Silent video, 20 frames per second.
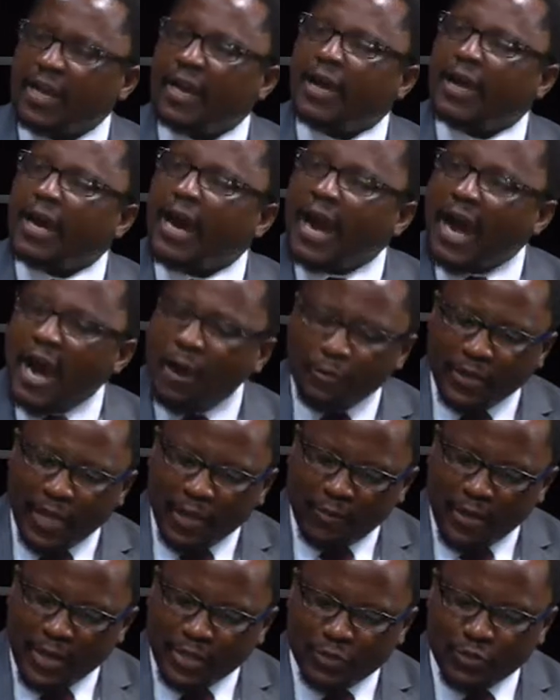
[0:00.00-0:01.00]
How we are
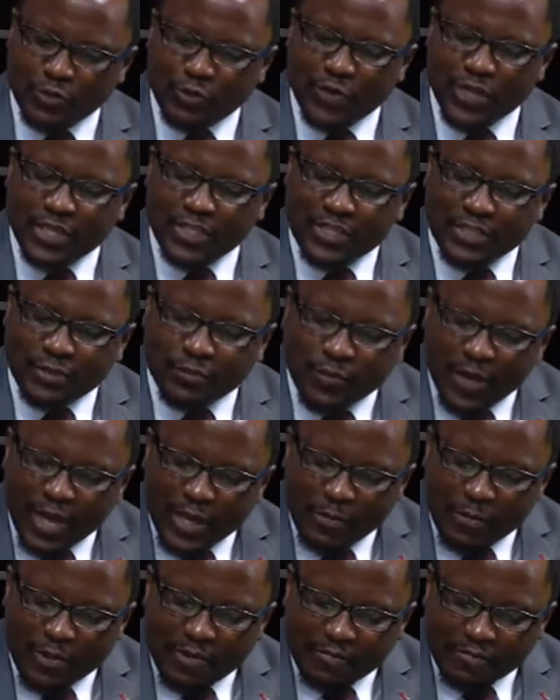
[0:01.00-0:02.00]
going to do is when
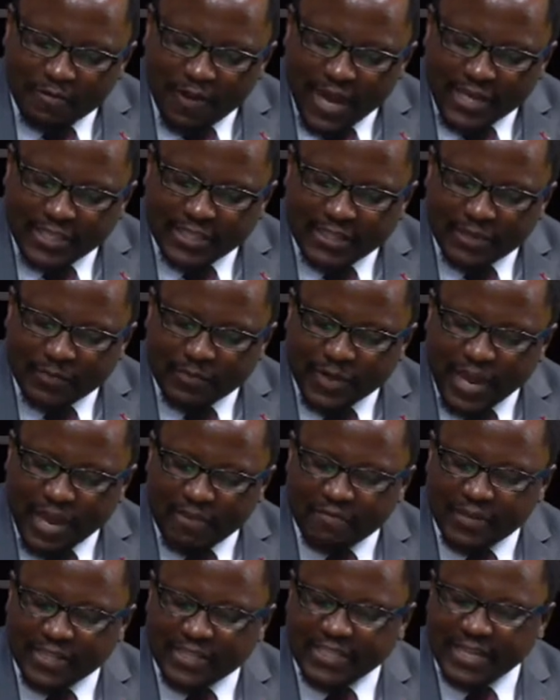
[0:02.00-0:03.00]
we invite the
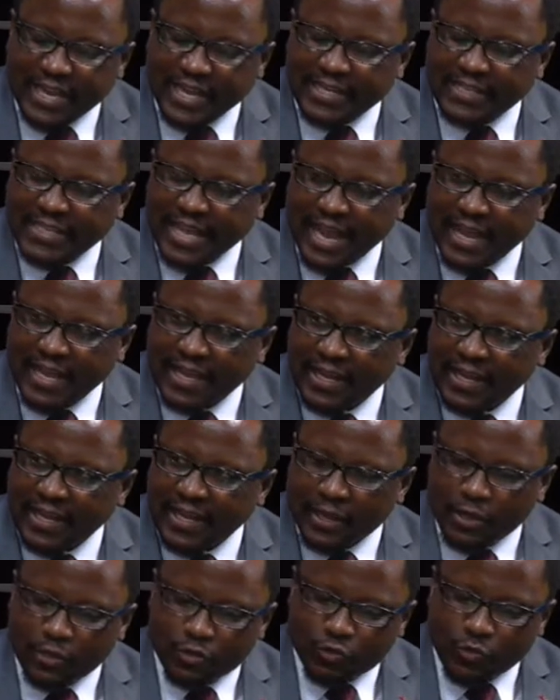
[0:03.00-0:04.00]
private sector
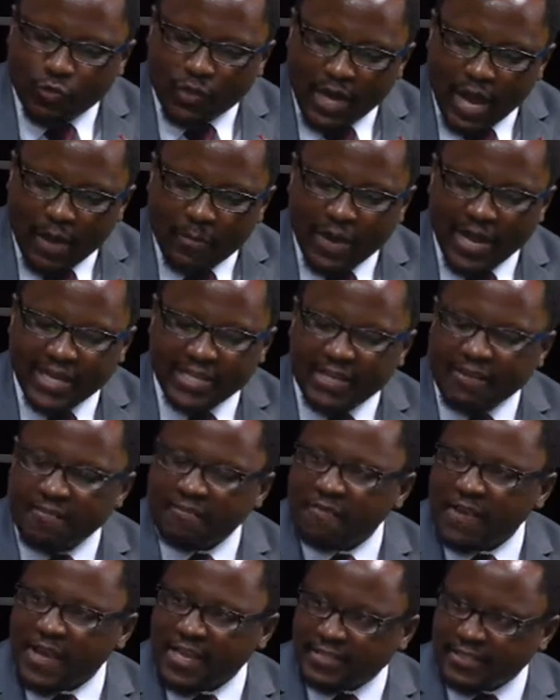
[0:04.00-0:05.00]
to come and
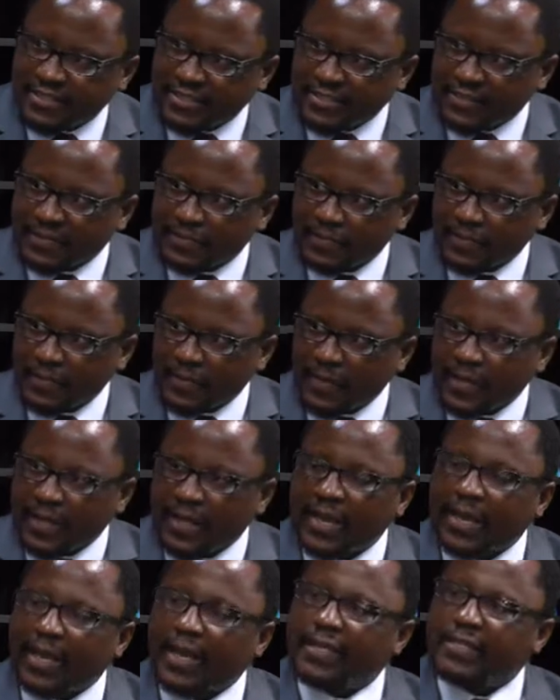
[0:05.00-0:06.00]
invest
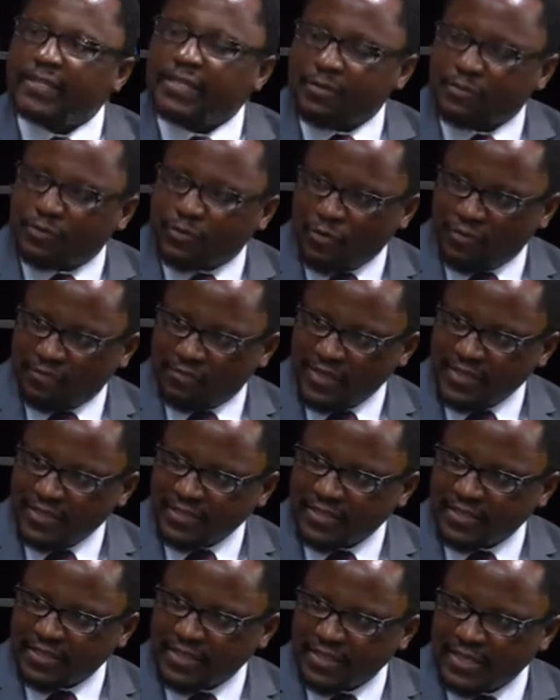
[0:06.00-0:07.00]
in the province,
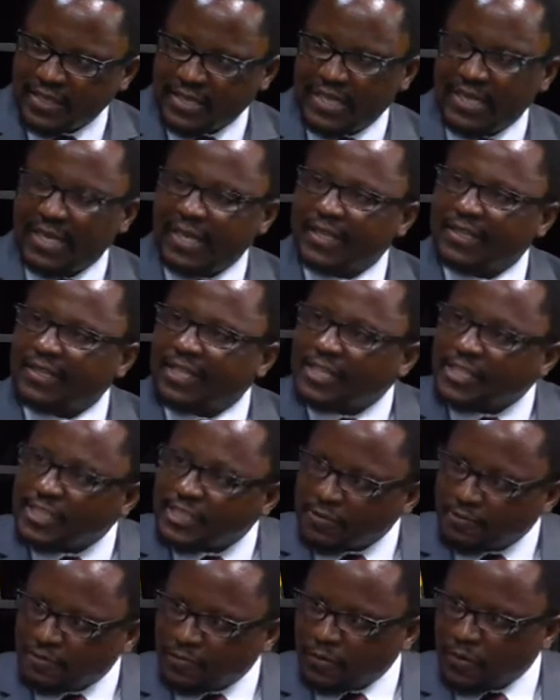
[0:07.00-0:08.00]
in the
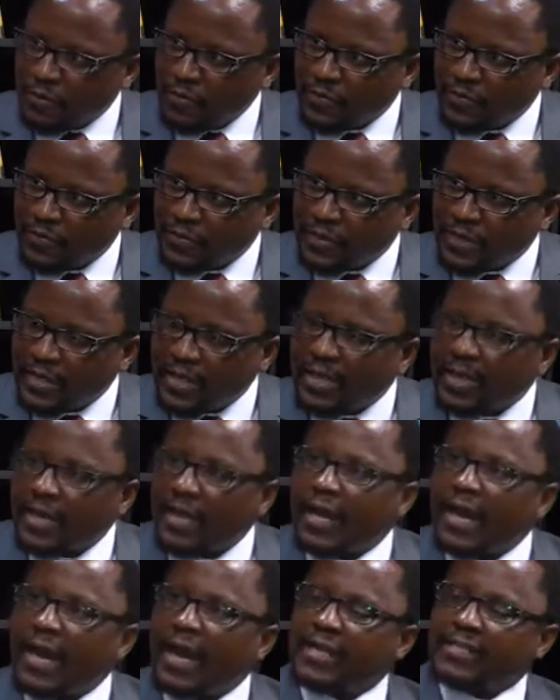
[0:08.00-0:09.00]
chiefdom,
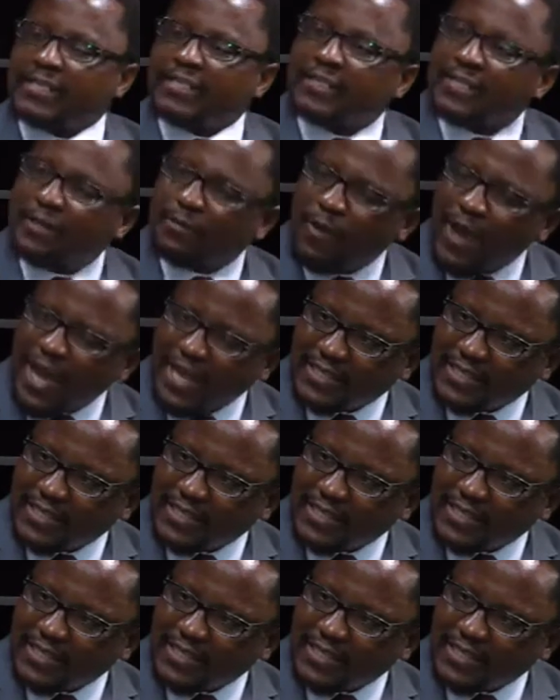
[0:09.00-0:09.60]
and in the ward,